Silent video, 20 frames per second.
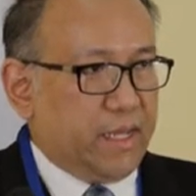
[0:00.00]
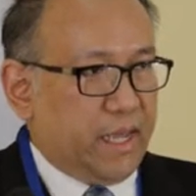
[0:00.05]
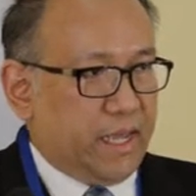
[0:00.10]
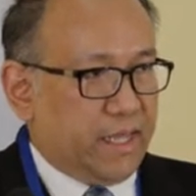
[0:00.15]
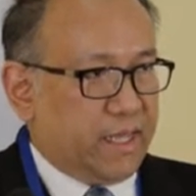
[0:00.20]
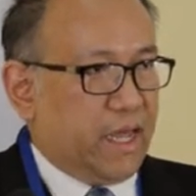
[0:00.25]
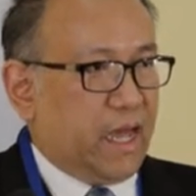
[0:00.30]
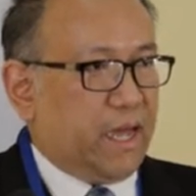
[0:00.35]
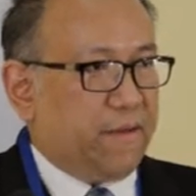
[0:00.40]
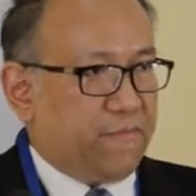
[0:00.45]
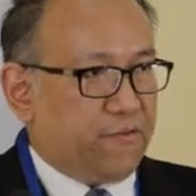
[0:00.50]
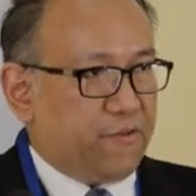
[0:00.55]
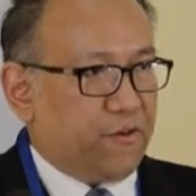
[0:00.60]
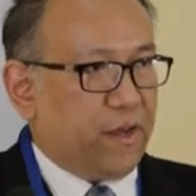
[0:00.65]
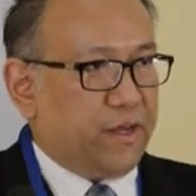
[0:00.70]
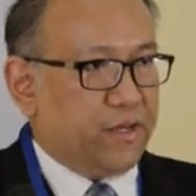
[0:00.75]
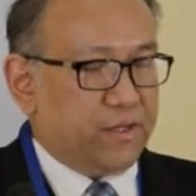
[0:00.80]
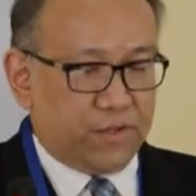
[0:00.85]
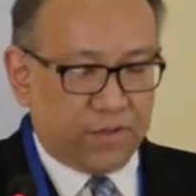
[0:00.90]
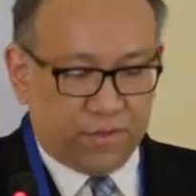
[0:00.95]
And I'm
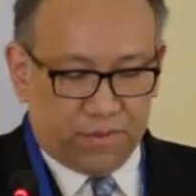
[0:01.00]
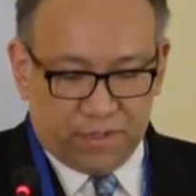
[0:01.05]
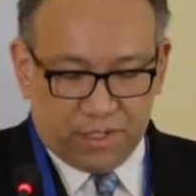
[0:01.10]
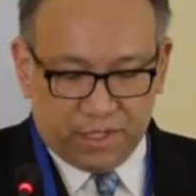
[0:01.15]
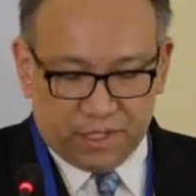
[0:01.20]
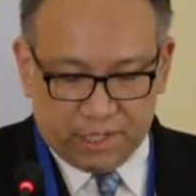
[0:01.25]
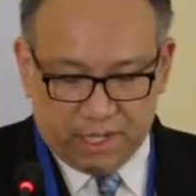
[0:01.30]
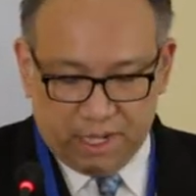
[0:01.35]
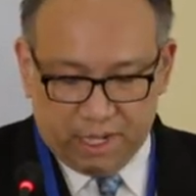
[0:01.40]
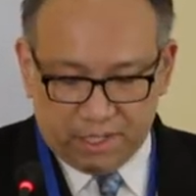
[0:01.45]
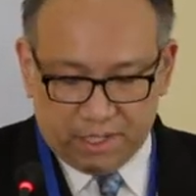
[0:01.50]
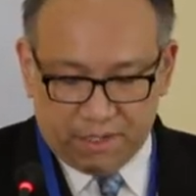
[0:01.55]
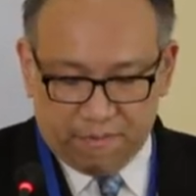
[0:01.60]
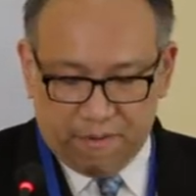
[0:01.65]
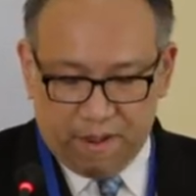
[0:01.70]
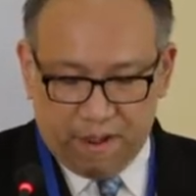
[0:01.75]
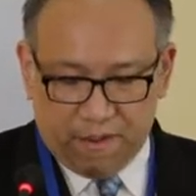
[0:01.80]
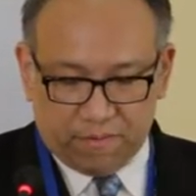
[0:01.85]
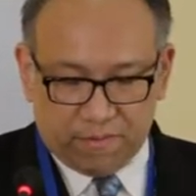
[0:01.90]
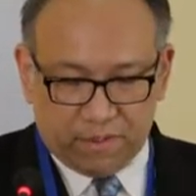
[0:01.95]
trying to discuss
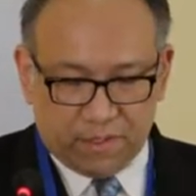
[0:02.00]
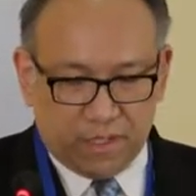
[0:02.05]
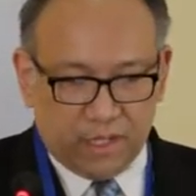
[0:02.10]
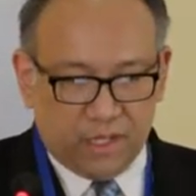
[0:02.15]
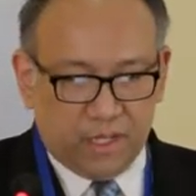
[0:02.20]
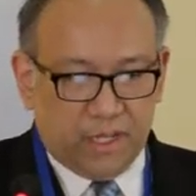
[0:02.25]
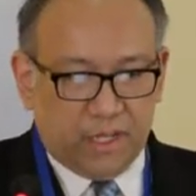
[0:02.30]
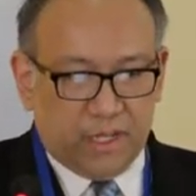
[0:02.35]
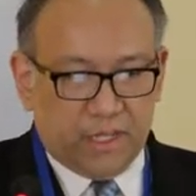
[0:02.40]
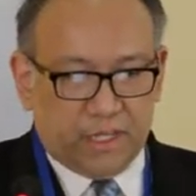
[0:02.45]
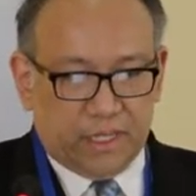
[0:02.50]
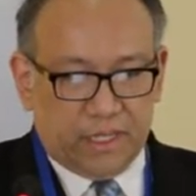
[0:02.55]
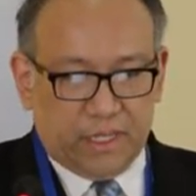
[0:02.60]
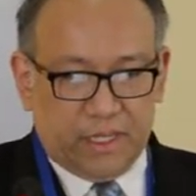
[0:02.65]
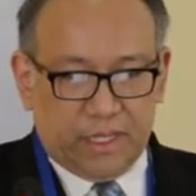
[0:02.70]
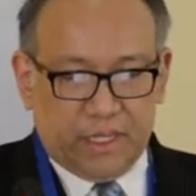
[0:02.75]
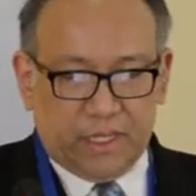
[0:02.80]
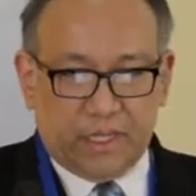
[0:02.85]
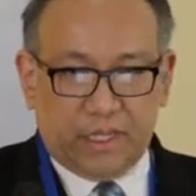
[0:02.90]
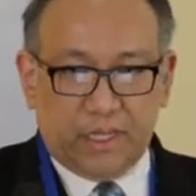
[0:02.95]
about
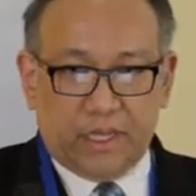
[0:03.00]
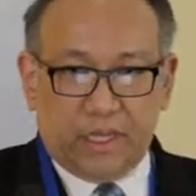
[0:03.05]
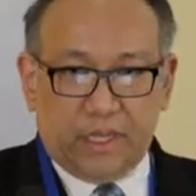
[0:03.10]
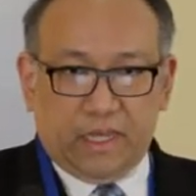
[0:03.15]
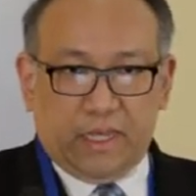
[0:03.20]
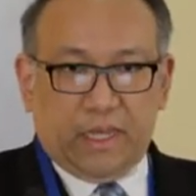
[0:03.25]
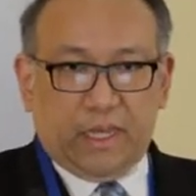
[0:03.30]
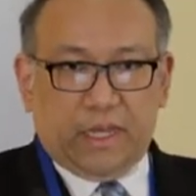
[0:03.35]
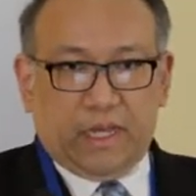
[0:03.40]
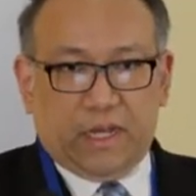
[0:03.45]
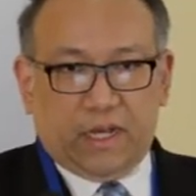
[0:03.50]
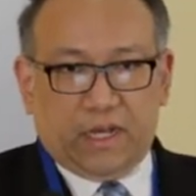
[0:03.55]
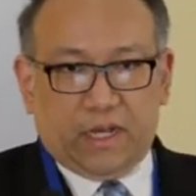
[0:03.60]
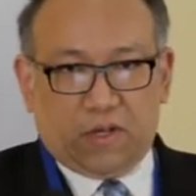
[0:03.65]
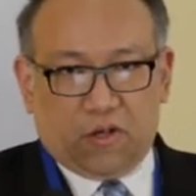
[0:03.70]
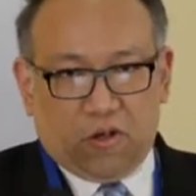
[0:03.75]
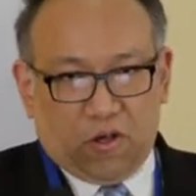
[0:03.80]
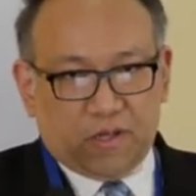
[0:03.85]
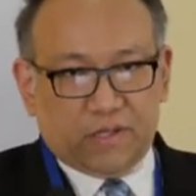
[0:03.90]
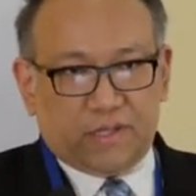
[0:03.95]
the
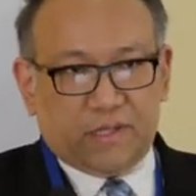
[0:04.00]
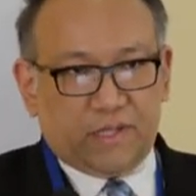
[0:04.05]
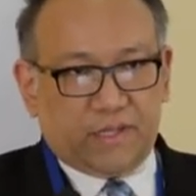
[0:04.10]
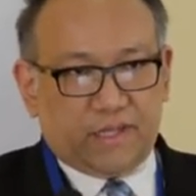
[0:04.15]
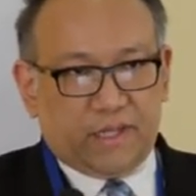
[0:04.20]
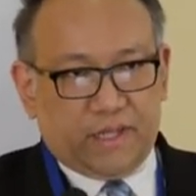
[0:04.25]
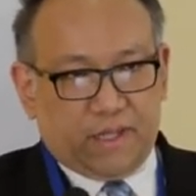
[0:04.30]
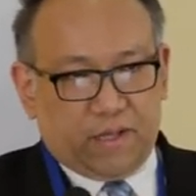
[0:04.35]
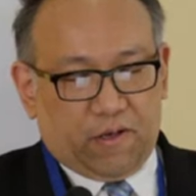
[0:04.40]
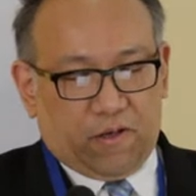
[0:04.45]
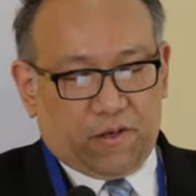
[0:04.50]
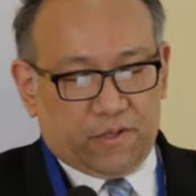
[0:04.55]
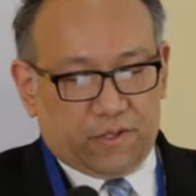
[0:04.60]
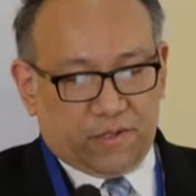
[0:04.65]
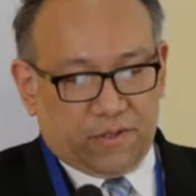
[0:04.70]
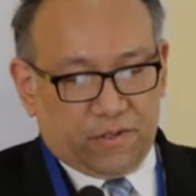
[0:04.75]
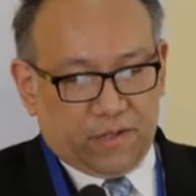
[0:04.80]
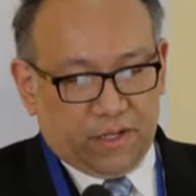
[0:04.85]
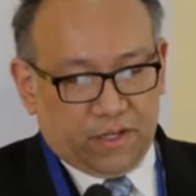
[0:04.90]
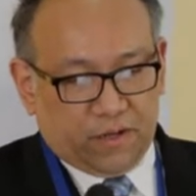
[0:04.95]
causes and
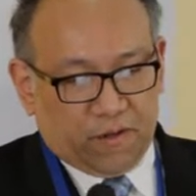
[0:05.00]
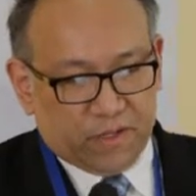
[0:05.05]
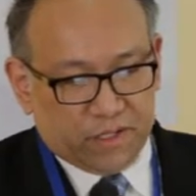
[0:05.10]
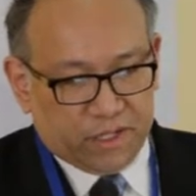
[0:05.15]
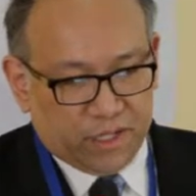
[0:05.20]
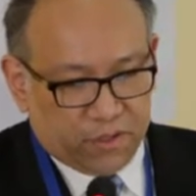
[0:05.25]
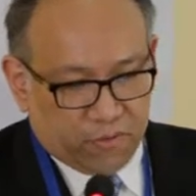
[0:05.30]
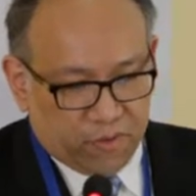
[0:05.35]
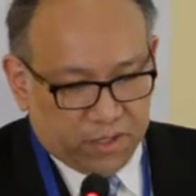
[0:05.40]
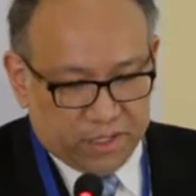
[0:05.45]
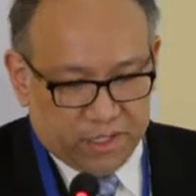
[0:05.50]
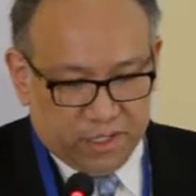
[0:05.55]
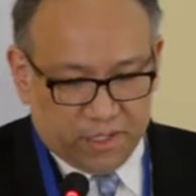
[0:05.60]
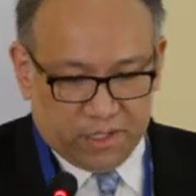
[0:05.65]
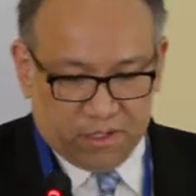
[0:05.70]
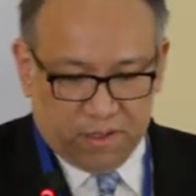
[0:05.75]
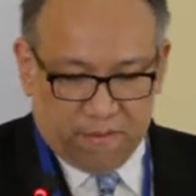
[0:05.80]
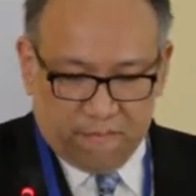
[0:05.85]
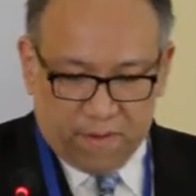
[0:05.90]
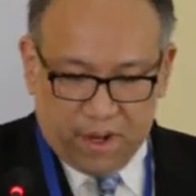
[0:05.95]
also the
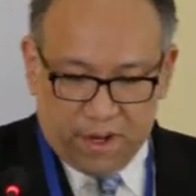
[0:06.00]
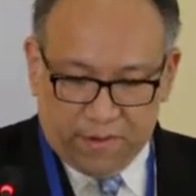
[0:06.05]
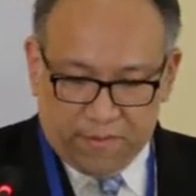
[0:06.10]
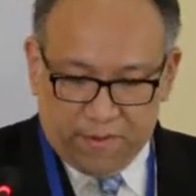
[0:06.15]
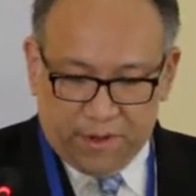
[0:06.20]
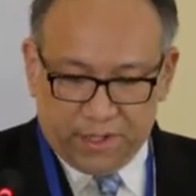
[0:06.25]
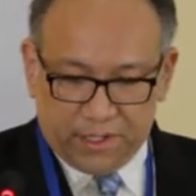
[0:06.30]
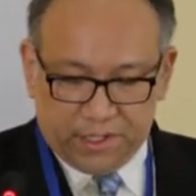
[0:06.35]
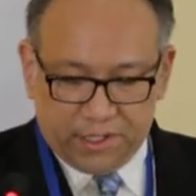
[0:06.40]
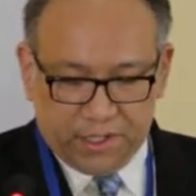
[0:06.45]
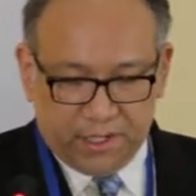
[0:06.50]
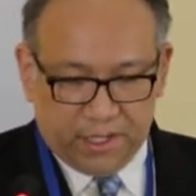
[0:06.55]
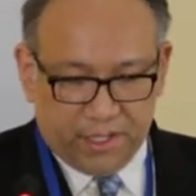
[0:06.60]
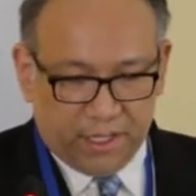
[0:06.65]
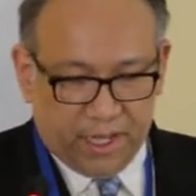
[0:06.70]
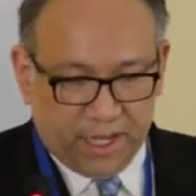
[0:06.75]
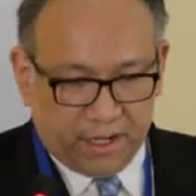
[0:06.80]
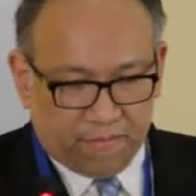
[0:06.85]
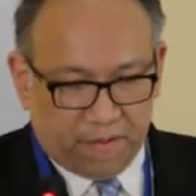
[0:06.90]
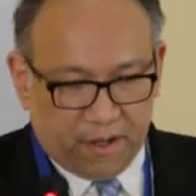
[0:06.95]
consequences of migration in
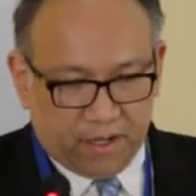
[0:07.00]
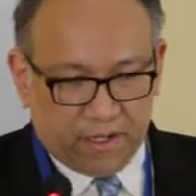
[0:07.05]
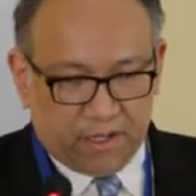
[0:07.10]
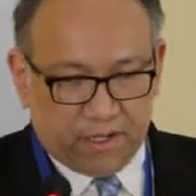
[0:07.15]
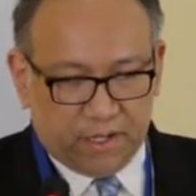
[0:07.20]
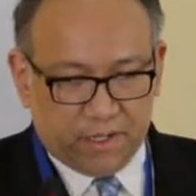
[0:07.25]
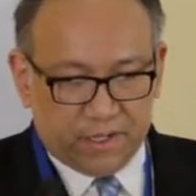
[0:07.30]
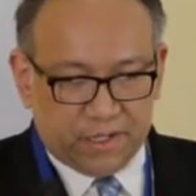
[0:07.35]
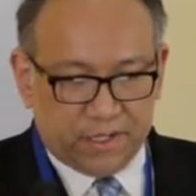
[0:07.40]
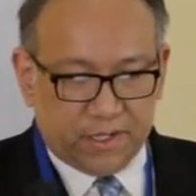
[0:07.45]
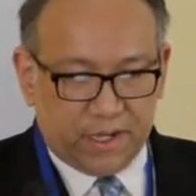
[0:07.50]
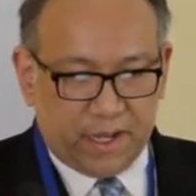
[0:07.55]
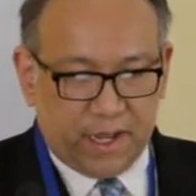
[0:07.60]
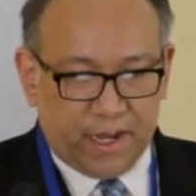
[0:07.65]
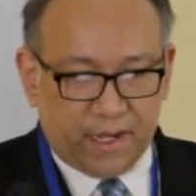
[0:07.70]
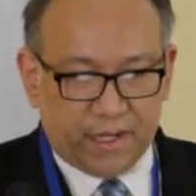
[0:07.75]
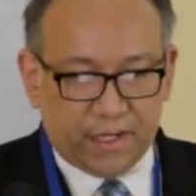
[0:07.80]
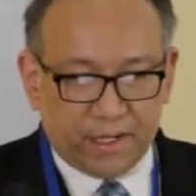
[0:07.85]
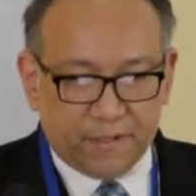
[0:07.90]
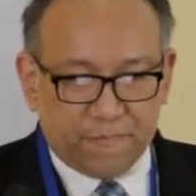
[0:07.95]
that particular
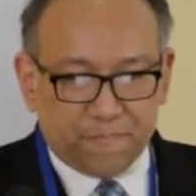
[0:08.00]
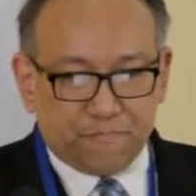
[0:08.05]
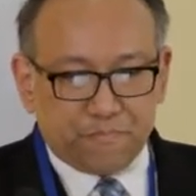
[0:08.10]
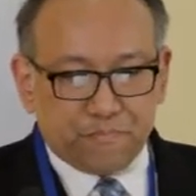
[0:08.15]
state.